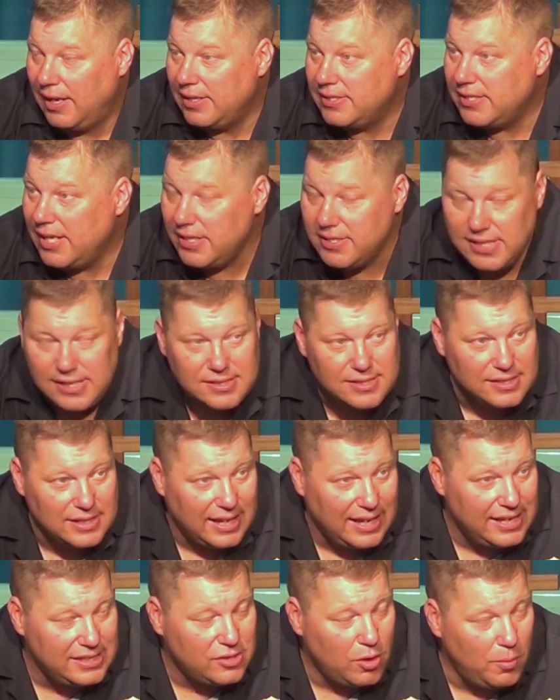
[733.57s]
In a sense,
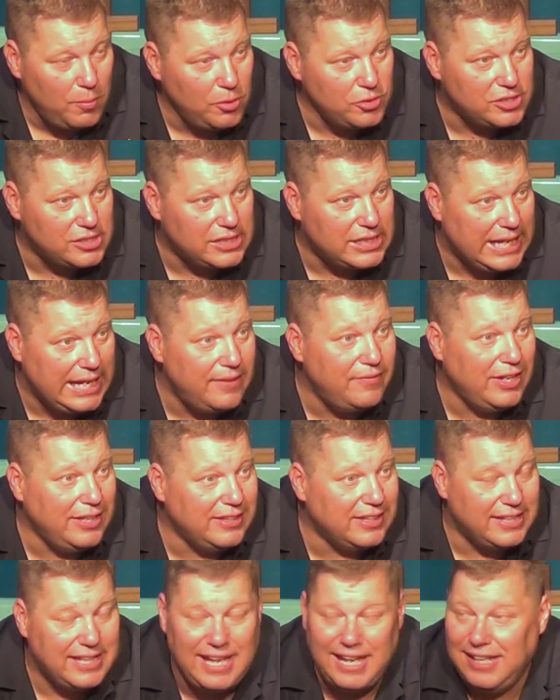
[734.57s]
he's, he's almost
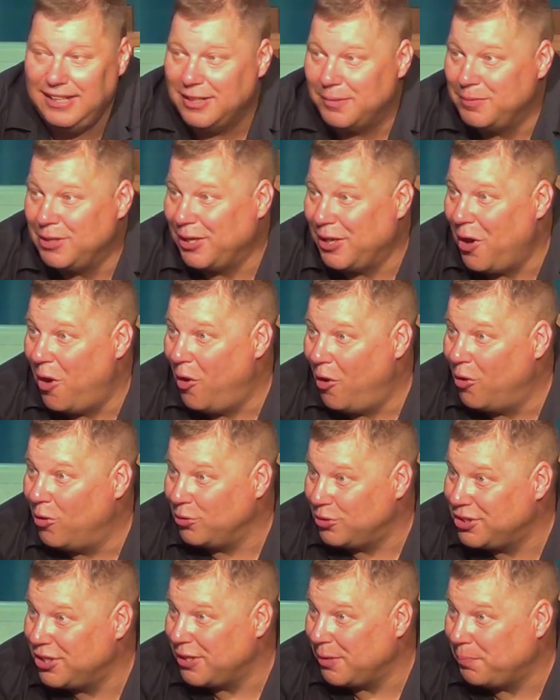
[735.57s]
leaving the kingdom to
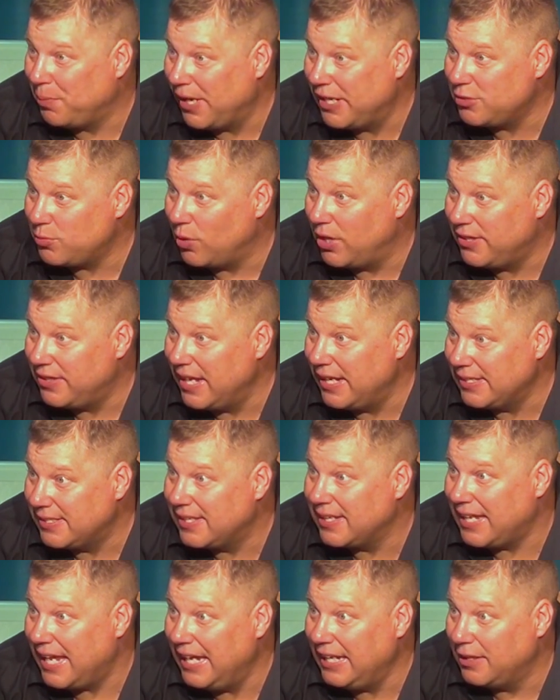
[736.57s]
go to the place where he
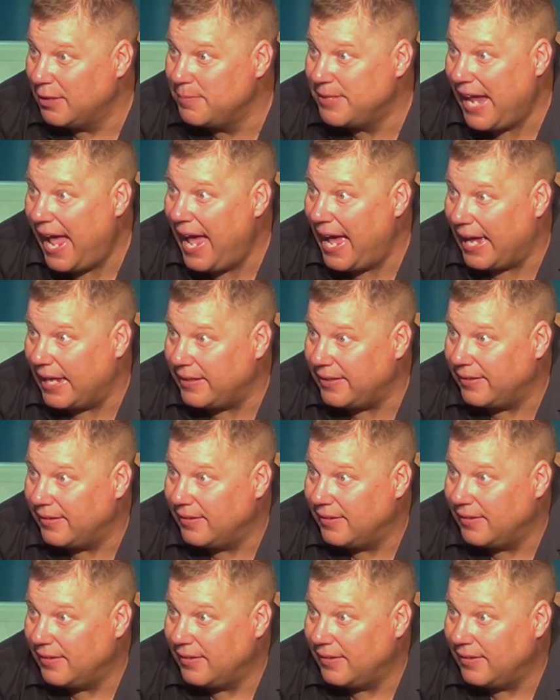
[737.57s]
thinks the kingdom's at.